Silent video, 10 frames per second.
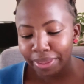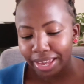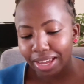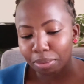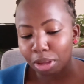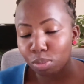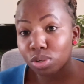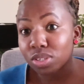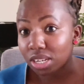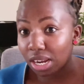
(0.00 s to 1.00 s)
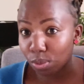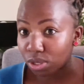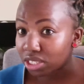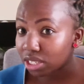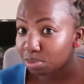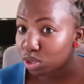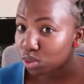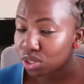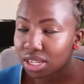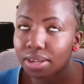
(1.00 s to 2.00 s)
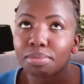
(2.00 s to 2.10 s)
and my boss really wanted me to stay,